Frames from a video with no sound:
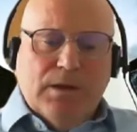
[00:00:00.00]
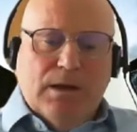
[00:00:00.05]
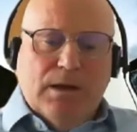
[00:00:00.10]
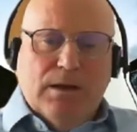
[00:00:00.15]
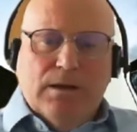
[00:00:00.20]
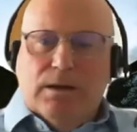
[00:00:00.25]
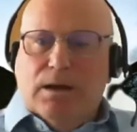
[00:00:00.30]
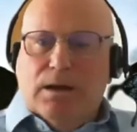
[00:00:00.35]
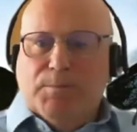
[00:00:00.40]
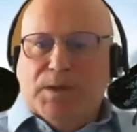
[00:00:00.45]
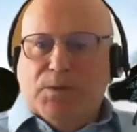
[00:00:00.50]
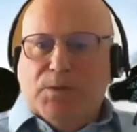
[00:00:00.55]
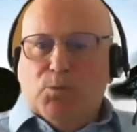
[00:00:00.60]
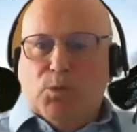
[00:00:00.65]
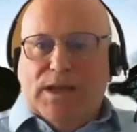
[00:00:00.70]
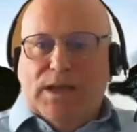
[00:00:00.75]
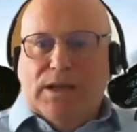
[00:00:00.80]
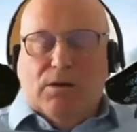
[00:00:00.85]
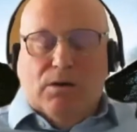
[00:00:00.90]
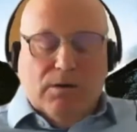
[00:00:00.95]
Uh, I mean,
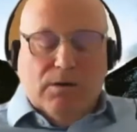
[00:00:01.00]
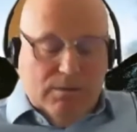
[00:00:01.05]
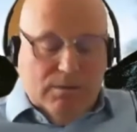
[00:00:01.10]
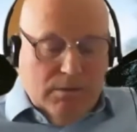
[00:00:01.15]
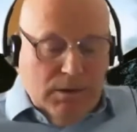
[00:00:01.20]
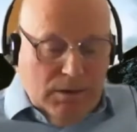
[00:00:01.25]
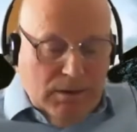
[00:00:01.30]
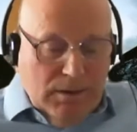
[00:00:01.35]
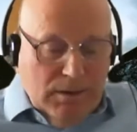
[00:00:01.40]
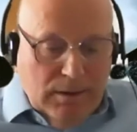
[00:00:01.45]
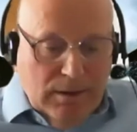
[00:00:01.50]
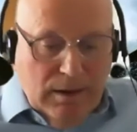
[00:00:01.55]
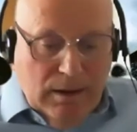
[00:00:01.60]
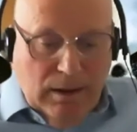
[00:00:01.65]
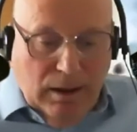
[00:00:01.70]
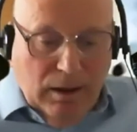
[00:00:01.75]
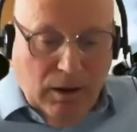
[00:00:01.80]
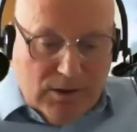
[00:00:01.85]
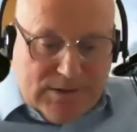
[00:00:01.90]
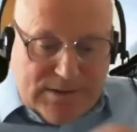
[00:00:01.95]
we are
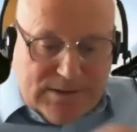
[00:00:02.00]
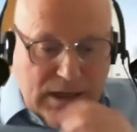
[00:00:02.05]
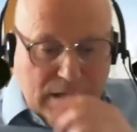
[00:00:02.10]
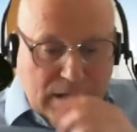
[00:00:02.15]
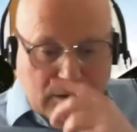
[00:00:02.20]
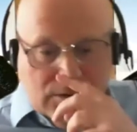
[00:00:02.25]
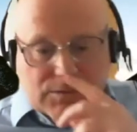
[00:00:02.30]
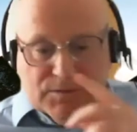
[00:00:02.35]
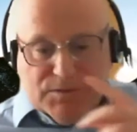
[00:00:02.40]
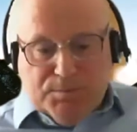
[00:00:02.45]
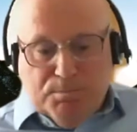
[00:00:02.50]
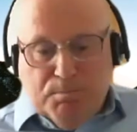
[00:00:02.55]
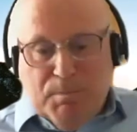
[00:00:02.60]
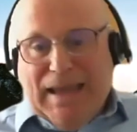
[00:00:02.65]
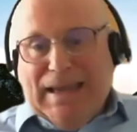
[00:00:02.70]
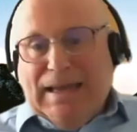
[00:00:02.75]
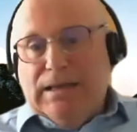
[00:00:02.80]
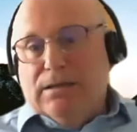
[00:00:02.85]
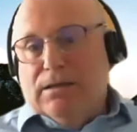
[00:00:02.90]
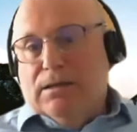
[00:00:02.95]
ourselves
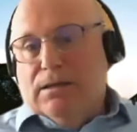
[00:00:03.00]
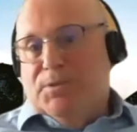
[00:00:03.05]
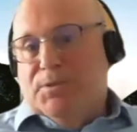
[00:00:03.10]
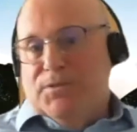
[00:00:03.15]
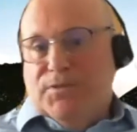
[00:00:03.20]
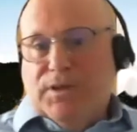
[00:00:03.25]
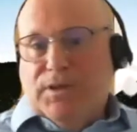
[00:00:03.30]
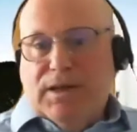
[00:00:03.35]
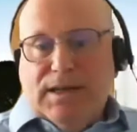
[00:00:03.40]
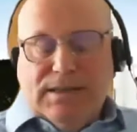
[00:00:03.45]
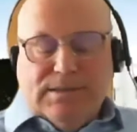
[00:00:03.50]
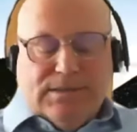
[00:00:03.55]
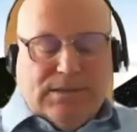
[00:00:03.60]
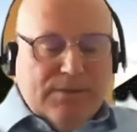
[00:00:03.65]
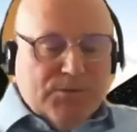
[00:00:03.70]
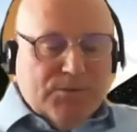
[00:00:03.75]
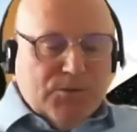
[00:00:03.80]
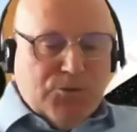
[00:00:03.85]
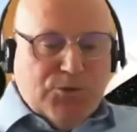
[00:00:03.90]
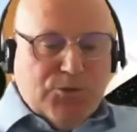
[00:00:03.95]
made up of
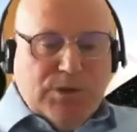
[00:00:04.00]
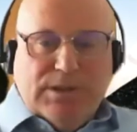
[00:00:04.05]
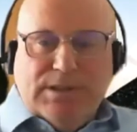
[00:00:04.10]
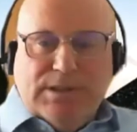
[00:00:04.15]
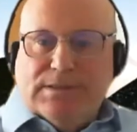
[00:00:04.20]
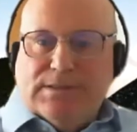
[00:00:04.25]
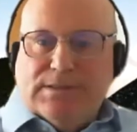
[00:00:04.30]
37 trillion